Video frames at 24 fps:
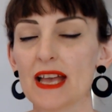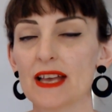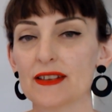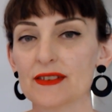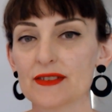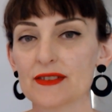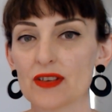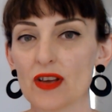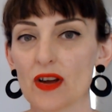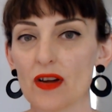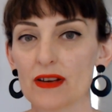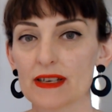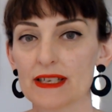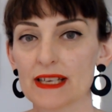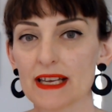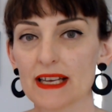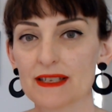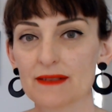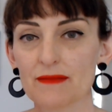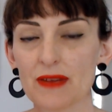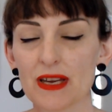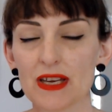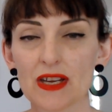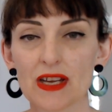So it
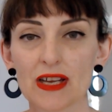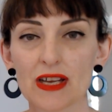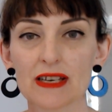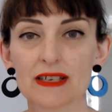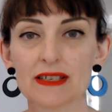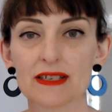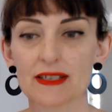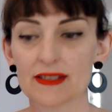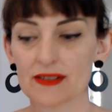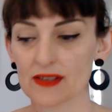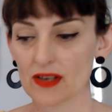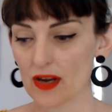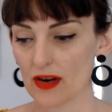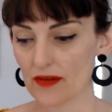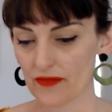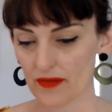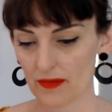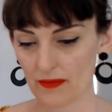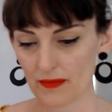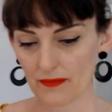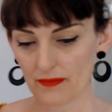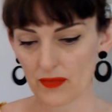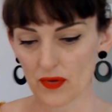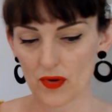doesn't mean you're going to just go
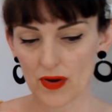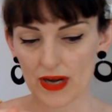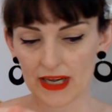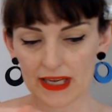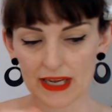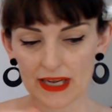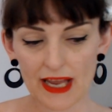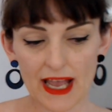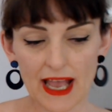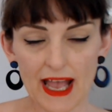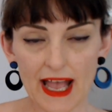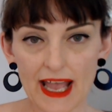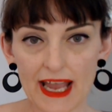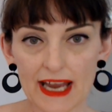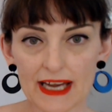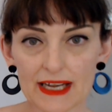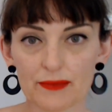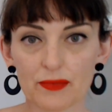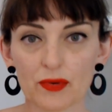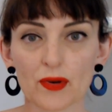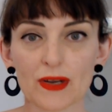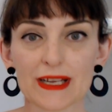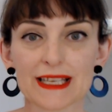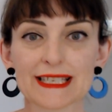from point A to
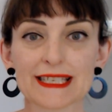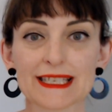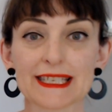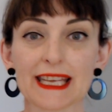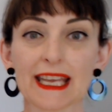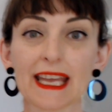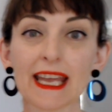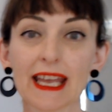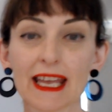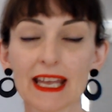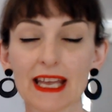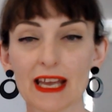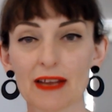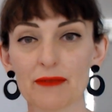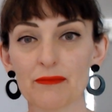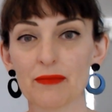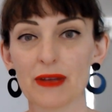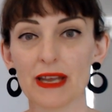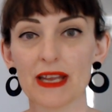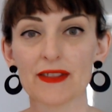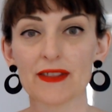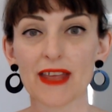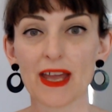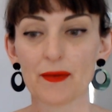point Z and
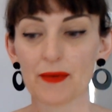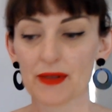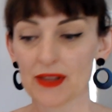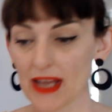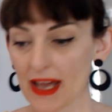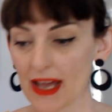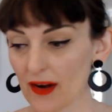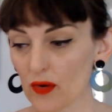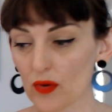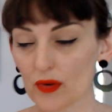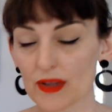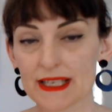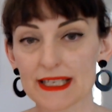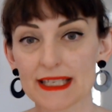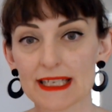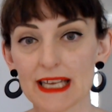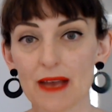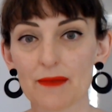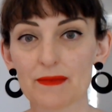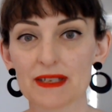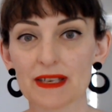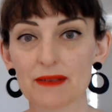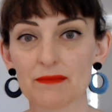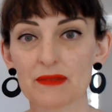be there without all the
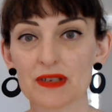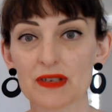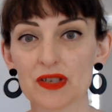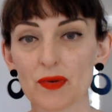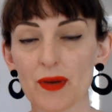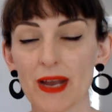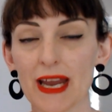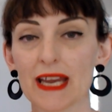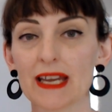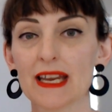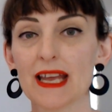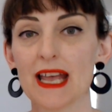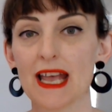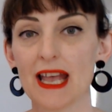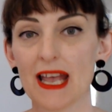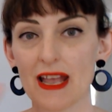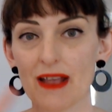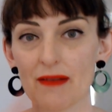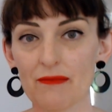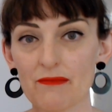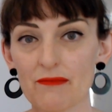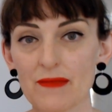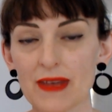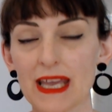steps in between.
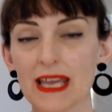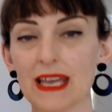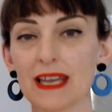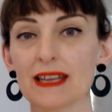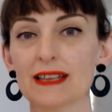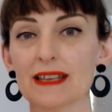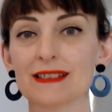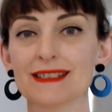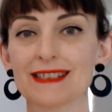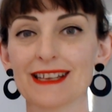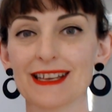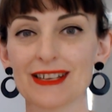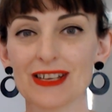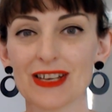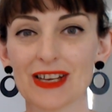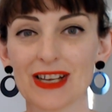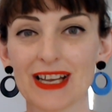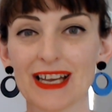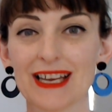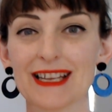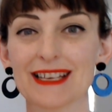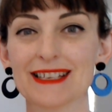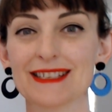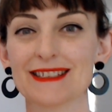It means that you're
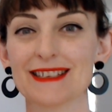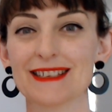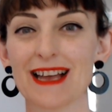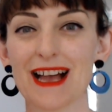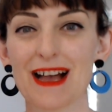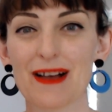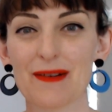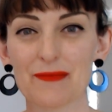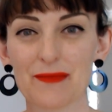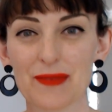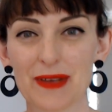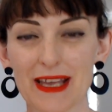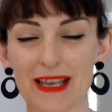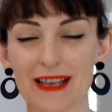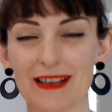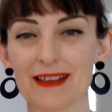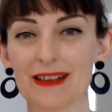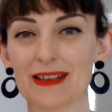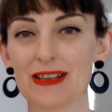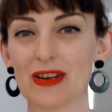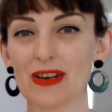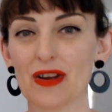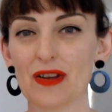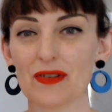going to start, you
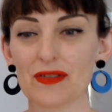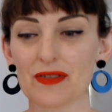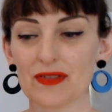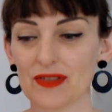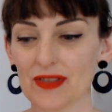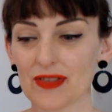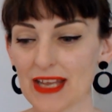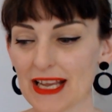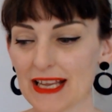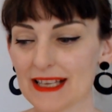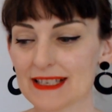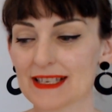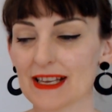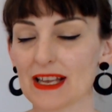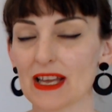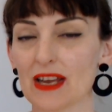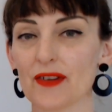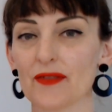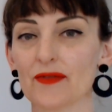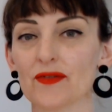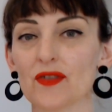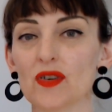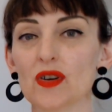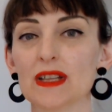know, things are going
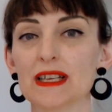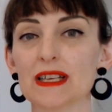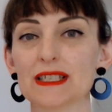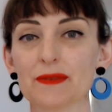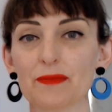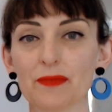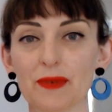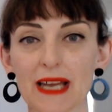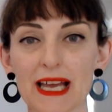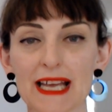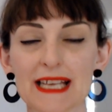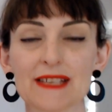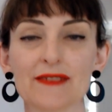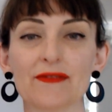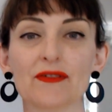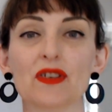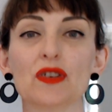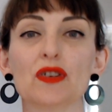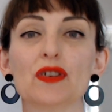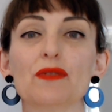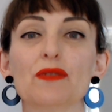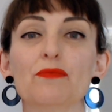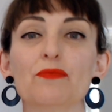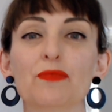to fall into place for
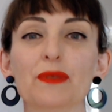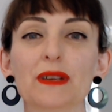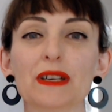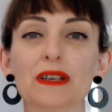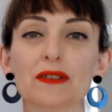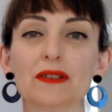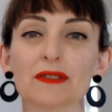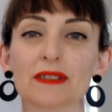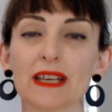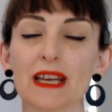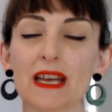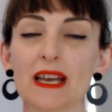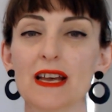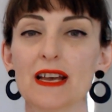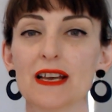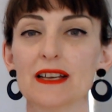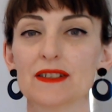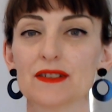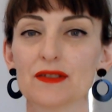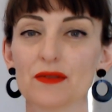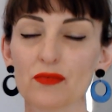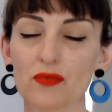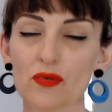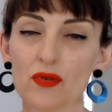you to build
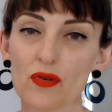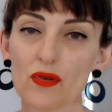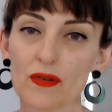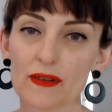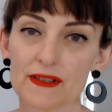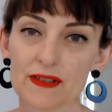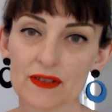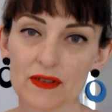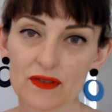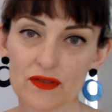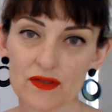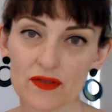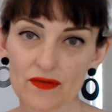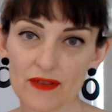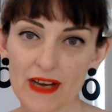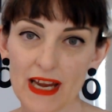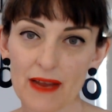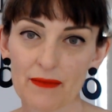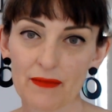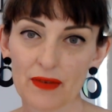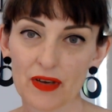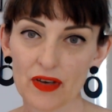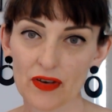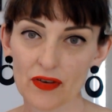towards your
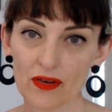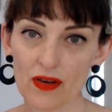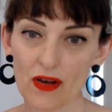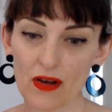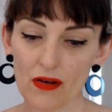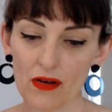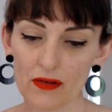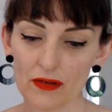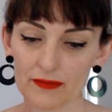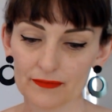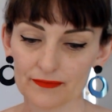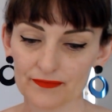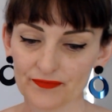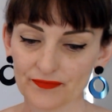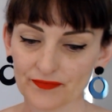dream and your goal.